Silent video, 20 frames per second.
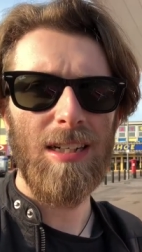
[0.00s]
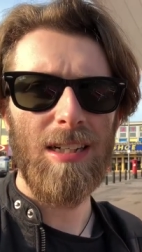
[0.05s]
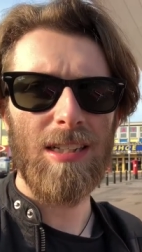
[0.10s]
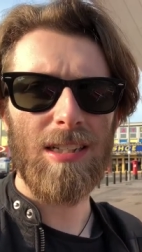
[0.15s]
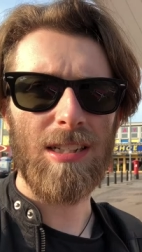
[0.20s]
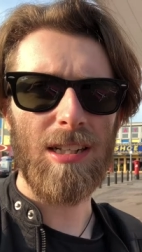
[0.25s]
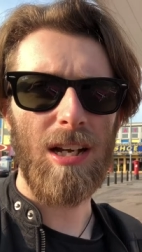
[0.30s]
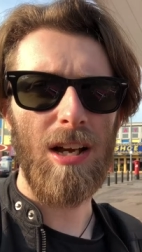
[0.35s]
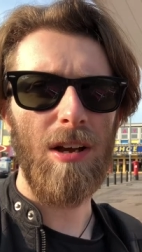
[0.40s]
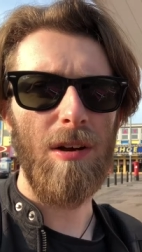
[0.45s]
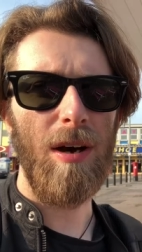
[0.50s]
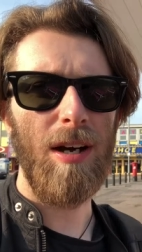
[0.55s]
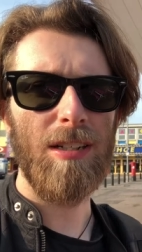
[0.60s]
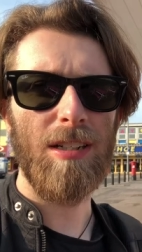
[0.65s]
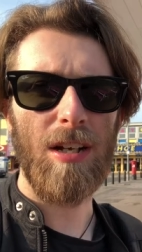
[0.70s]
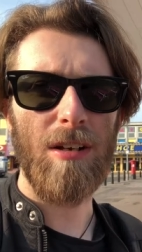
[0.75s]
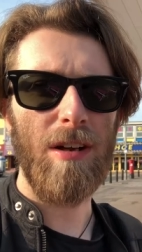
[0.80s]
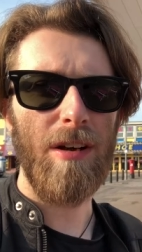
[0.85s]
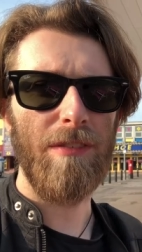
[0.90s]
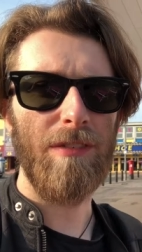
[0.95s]
So I
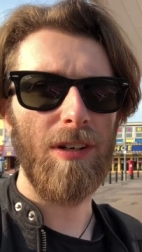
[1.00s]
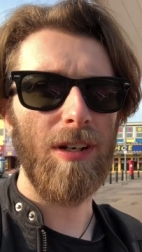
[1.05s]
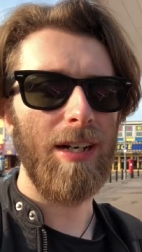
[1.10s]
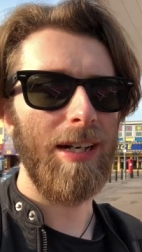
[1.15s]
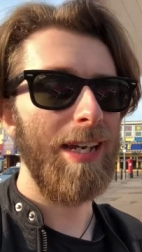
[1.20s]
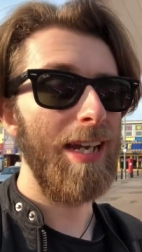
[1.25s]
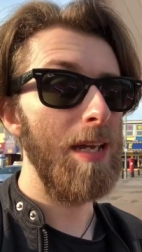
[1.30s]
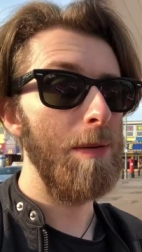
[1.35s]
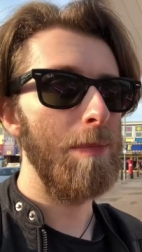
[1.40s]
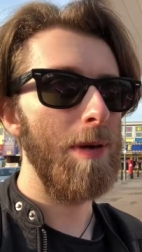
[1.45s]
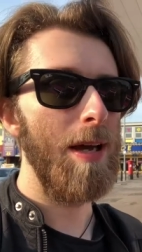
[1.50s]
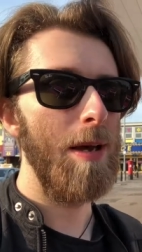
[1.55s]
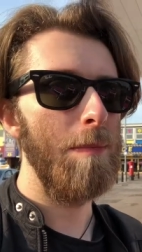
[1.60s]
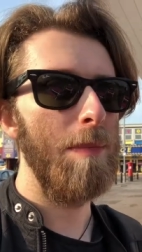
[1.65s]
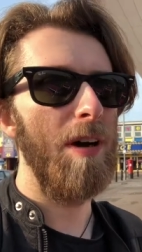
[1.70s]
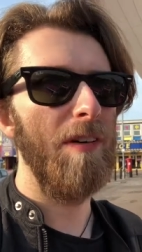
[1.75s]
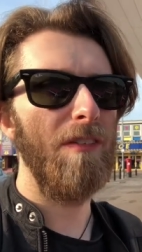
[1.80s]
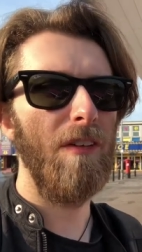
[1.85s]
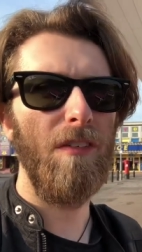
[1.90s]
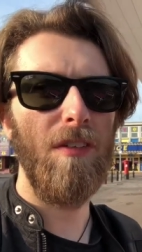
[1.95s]
don't know if I'm going to keep it,
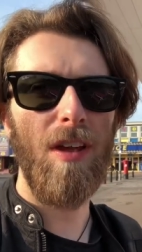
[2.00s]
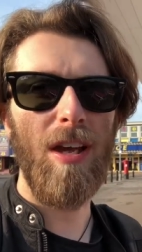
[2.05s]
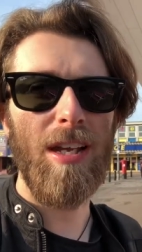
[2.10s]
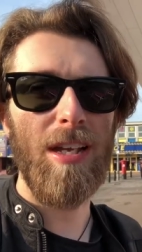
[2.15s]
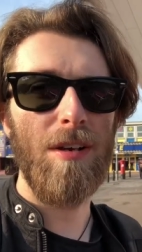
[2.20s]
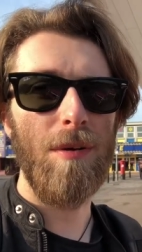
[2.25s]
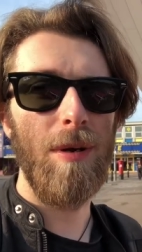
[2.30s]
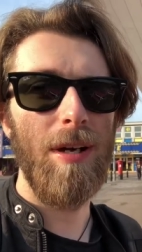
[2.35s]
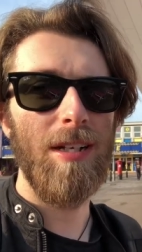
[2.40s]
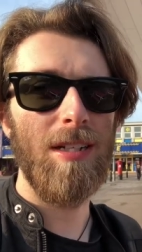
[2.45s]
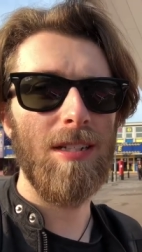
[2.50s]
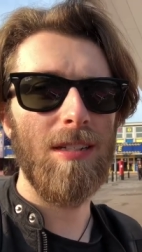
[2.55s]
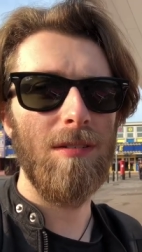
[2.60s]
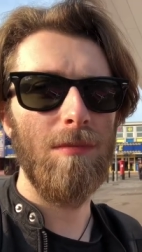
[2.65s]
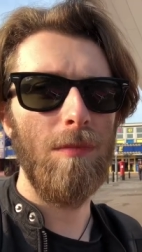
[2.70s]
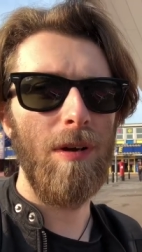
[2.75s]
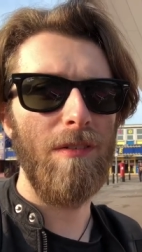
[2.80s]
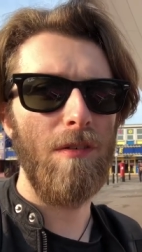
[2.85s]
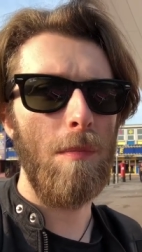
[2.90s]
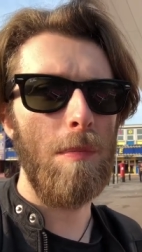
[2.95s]
but for thirty quid
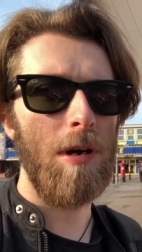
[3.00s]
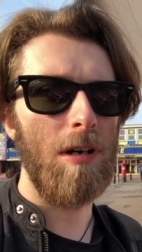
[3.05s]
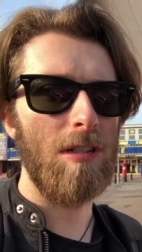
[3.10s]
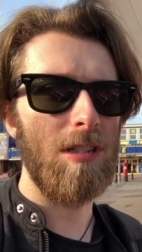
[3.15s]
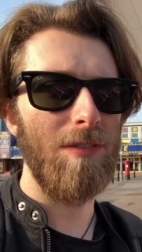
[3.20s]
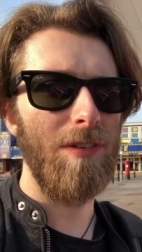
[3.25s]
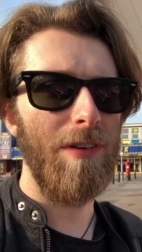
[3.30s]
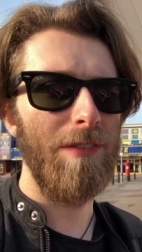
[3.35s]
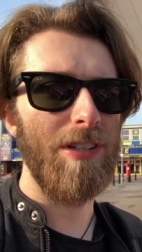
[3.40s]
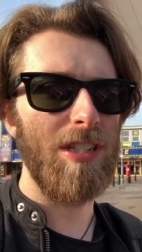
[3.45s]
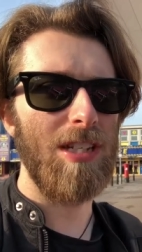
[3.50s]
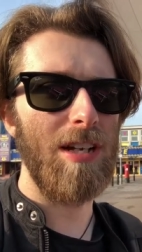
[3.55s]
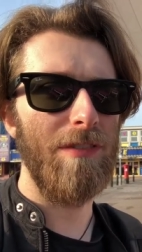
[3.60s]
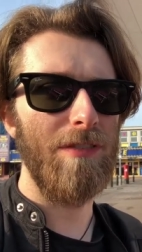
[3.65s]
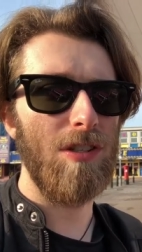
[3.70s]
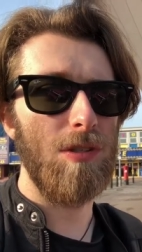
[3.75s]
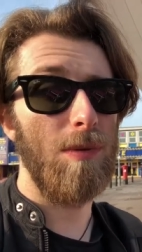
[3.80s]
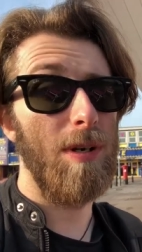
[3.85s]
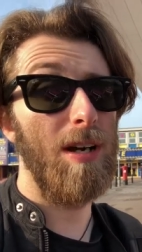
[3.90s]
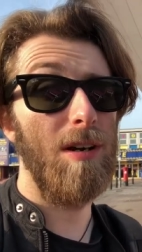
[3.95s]
with a box of other stuff
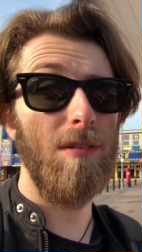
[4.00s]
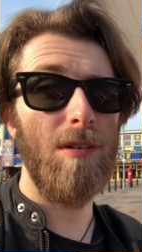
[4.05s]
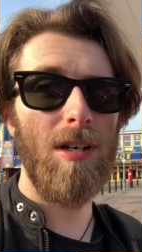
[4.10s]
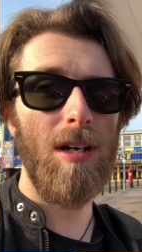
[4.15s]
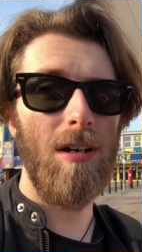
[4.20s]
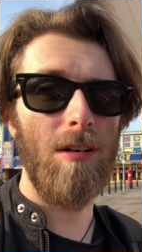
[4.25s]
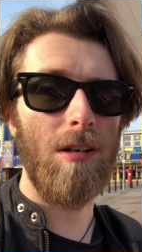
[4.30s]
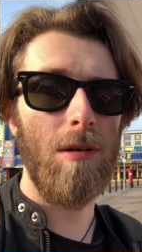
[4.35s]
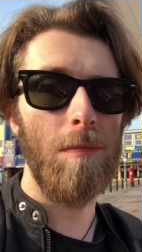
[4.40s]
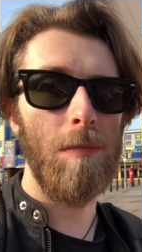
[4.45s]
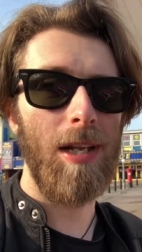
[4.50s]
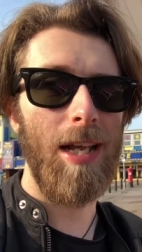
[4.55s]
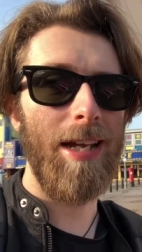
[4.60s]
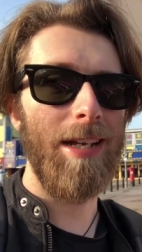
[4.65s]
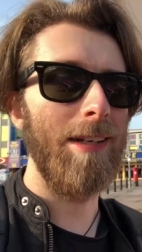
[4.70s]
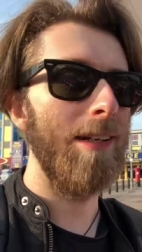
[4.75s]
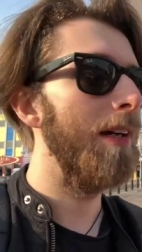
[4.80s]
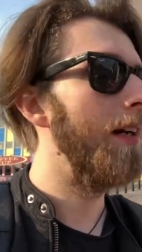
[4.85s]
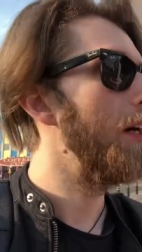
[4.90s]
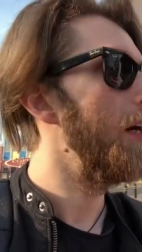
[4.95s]
as well, can't complain.